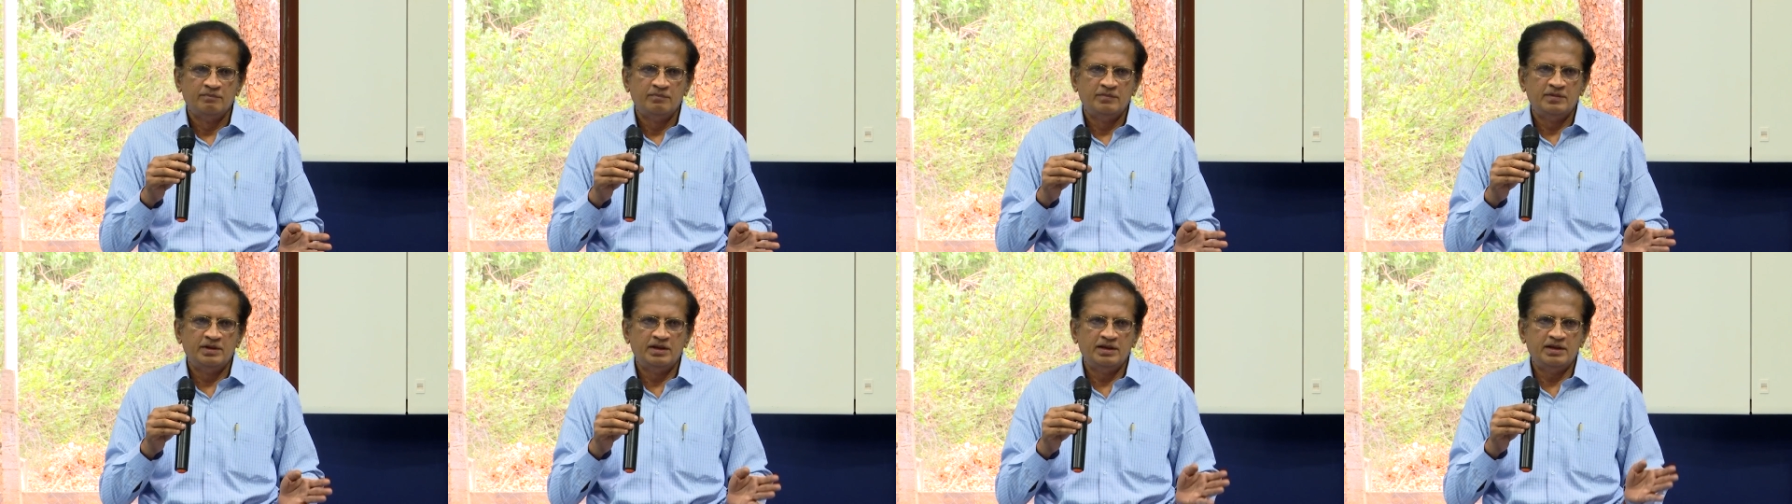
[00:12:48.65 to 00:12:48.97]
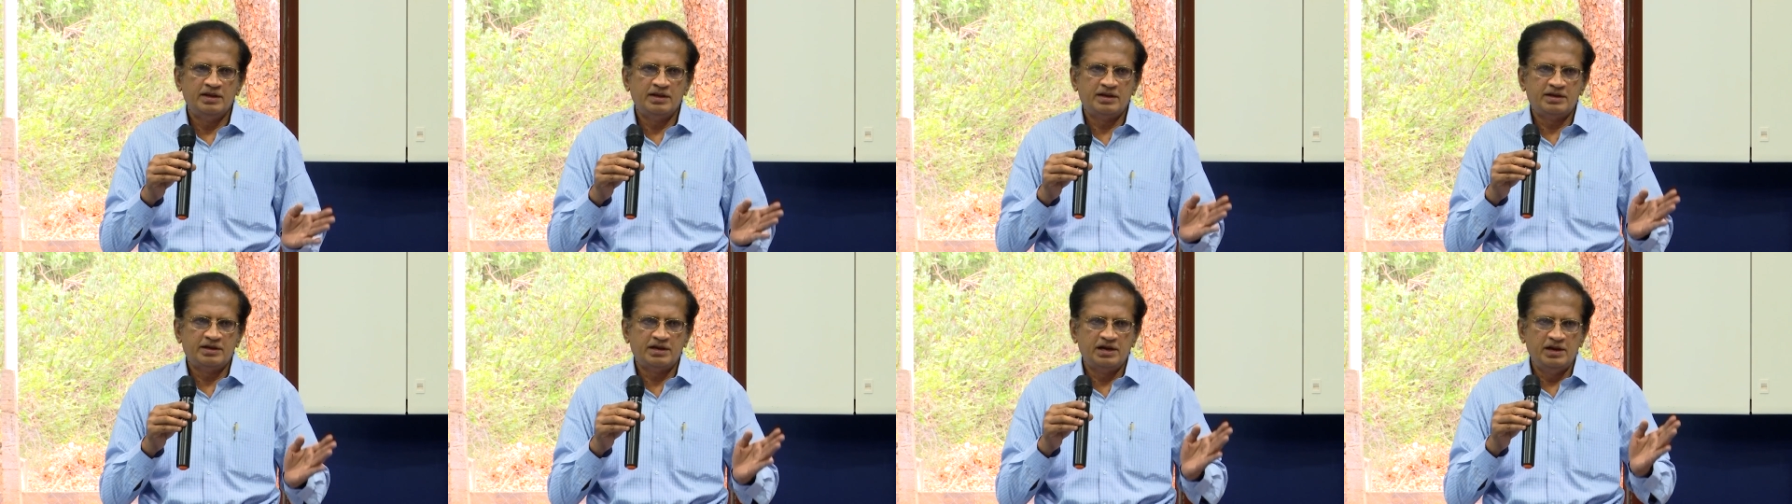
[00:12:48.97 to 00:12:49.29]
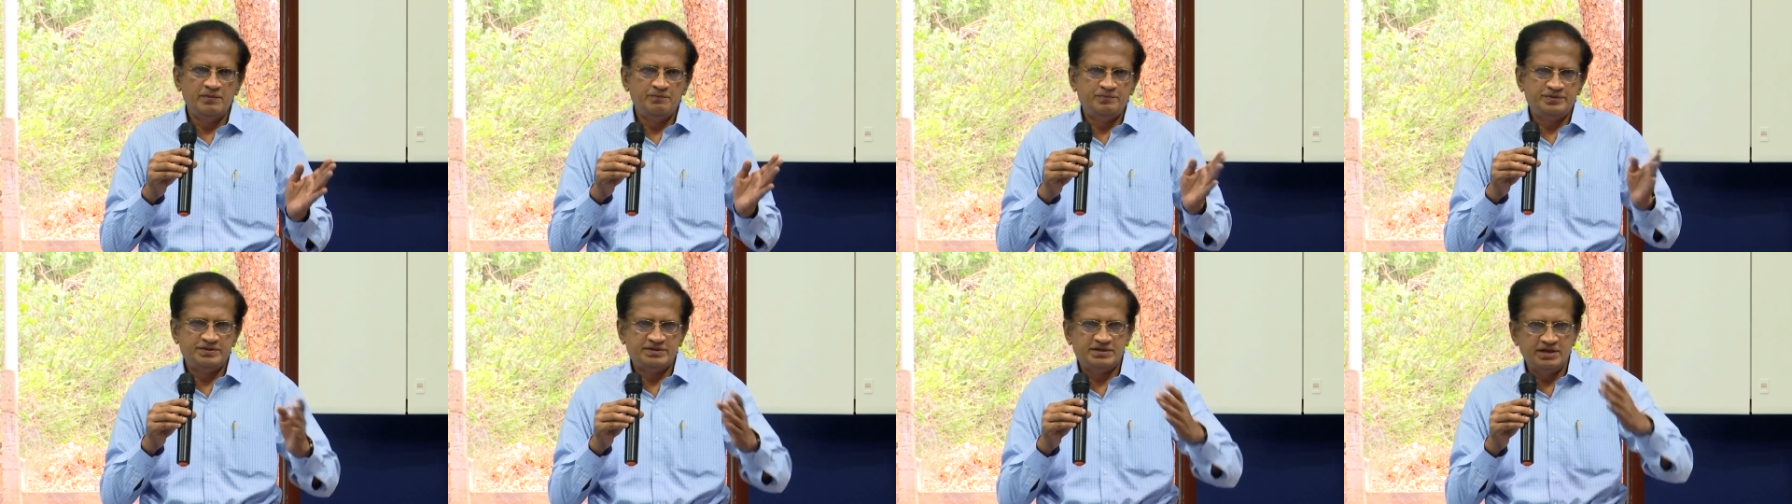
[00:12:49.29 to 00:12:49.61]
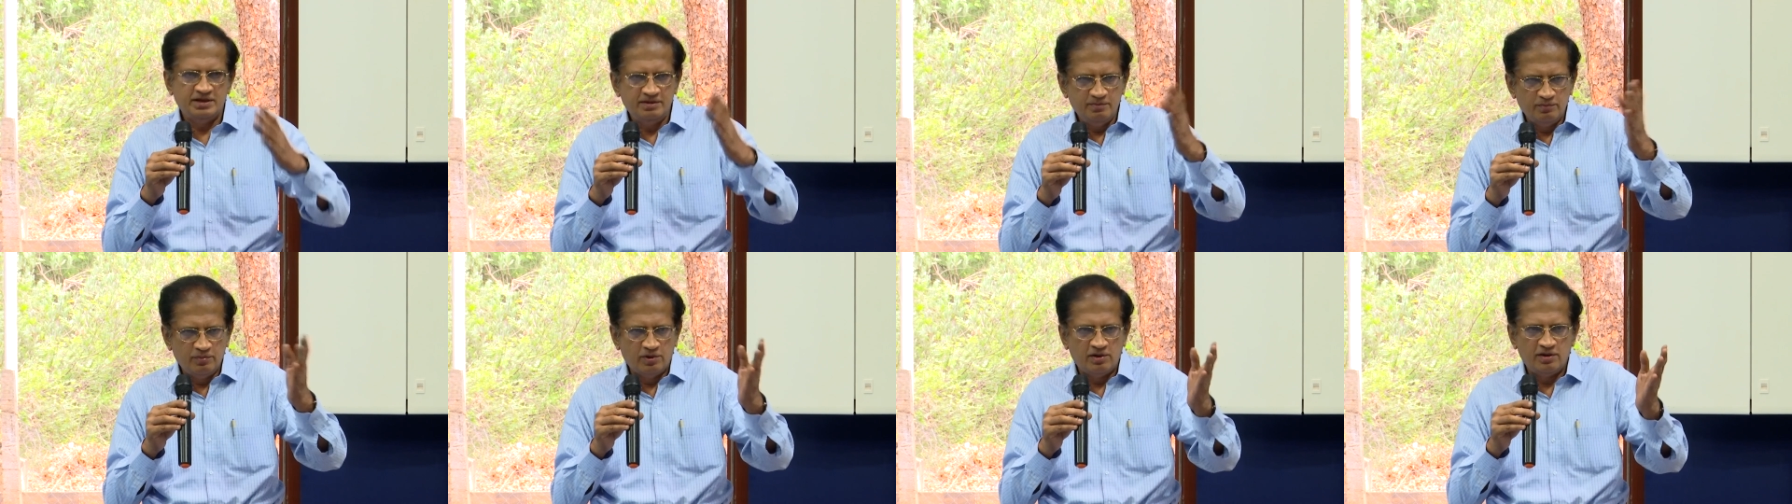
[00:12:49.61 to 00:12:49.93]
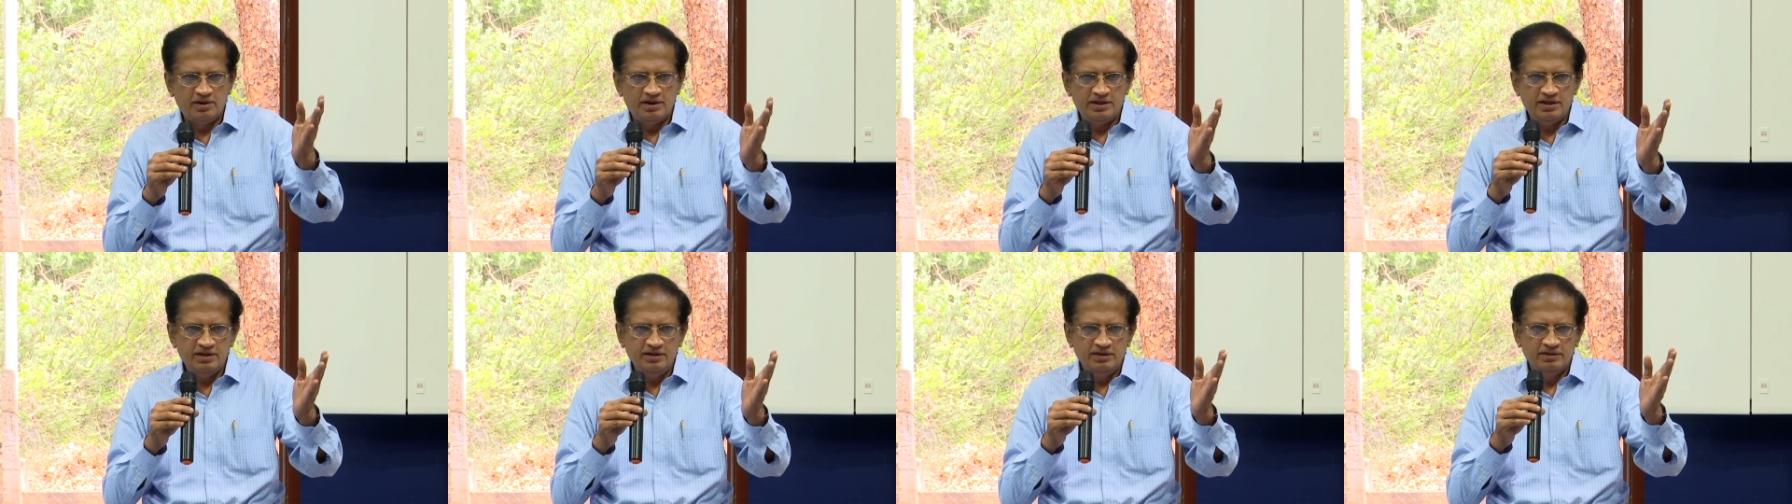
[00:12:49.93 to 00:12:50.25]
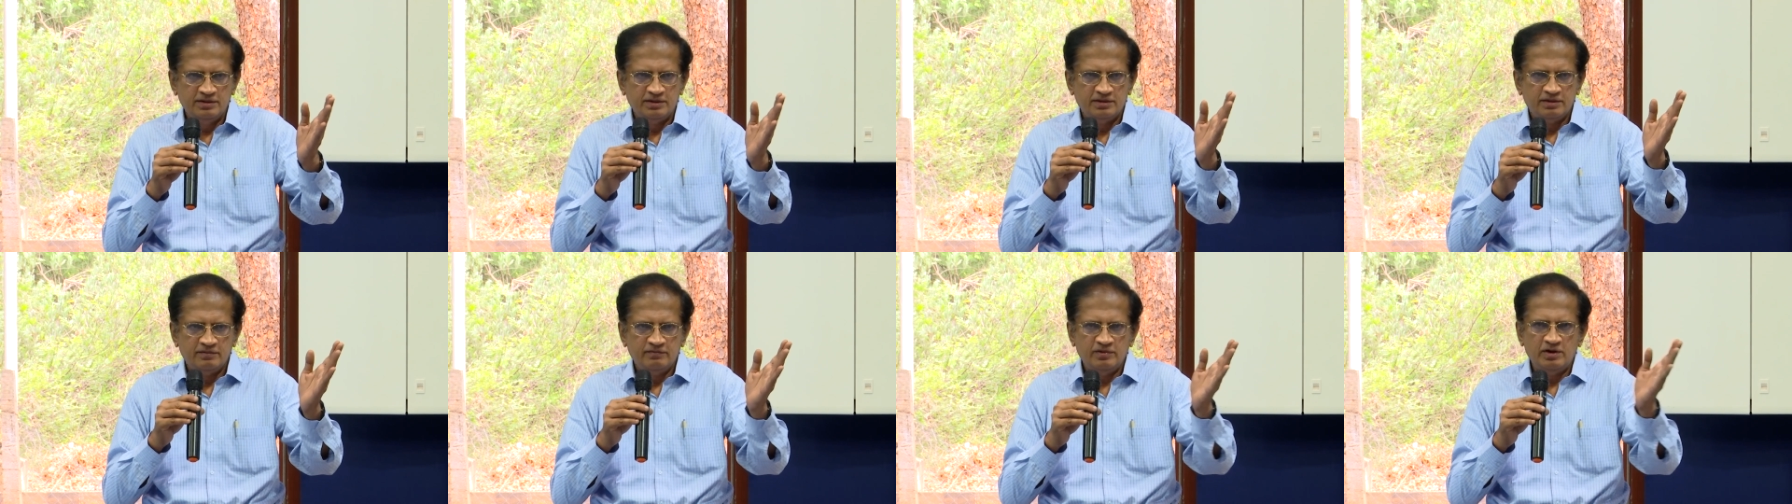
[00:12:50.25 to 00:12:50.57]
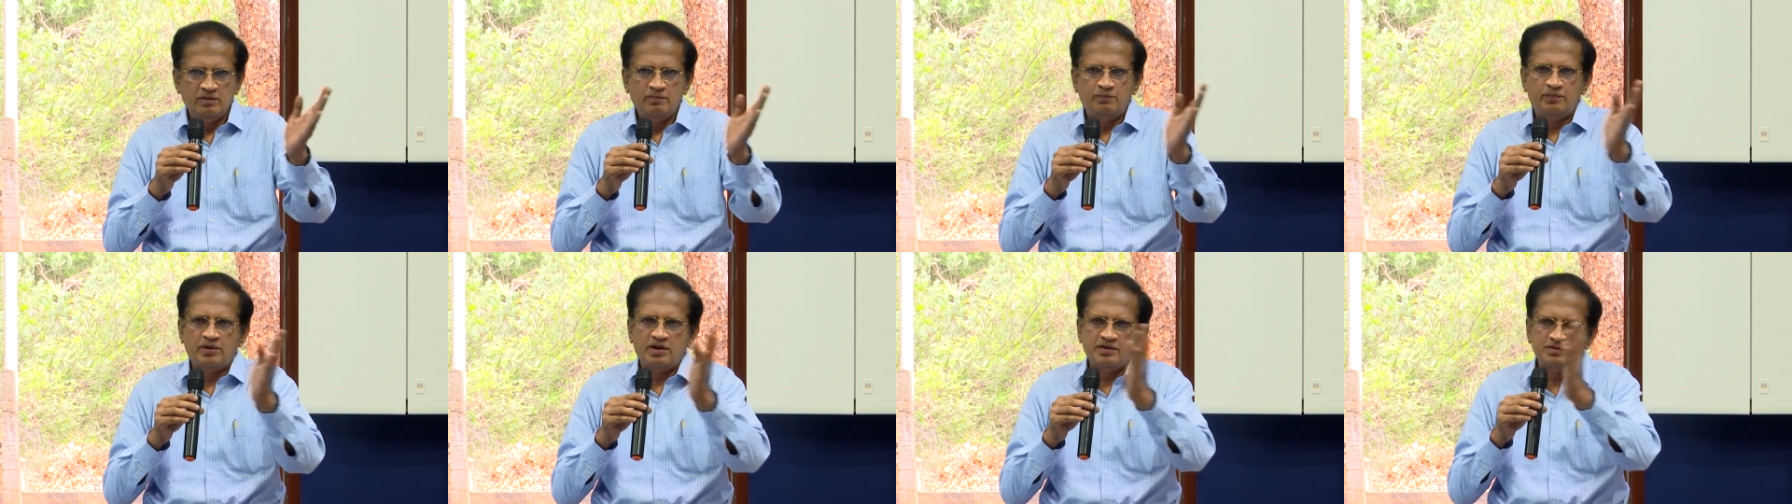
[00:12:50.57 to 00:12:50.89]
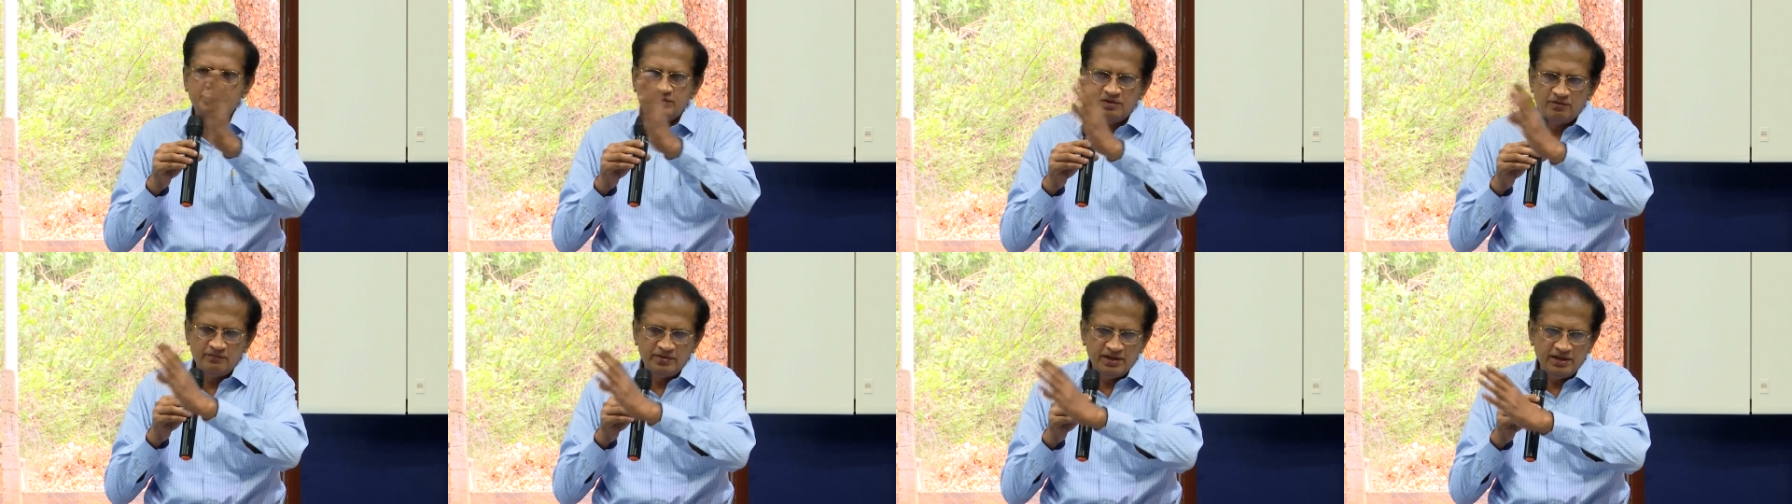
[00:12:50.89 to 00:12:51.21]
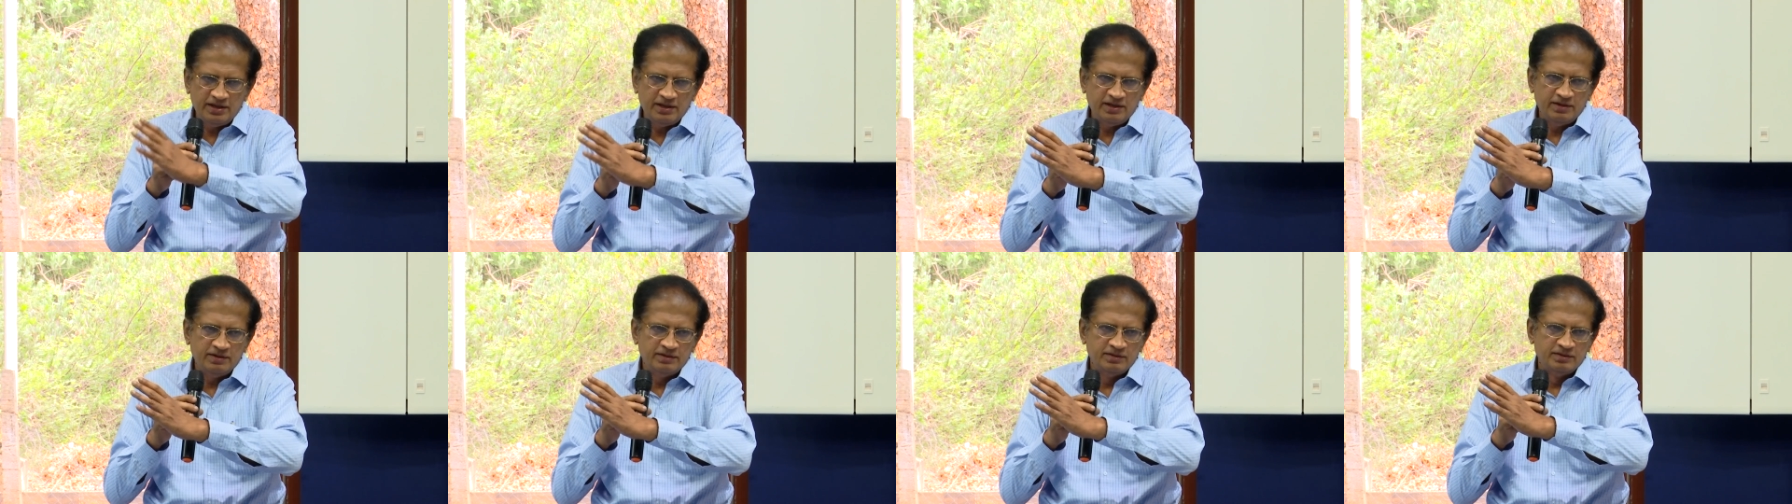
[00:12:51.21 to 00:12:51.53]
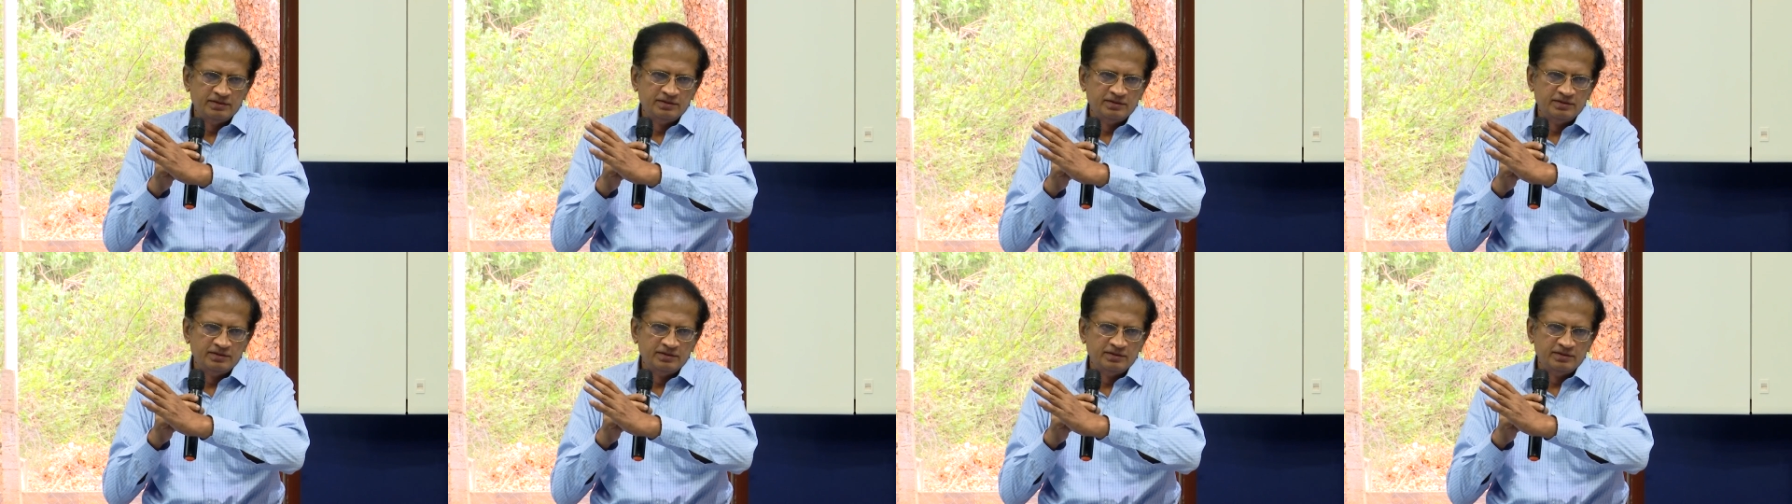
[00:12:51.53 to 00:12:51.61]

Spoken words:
The eclipsing body will pass away.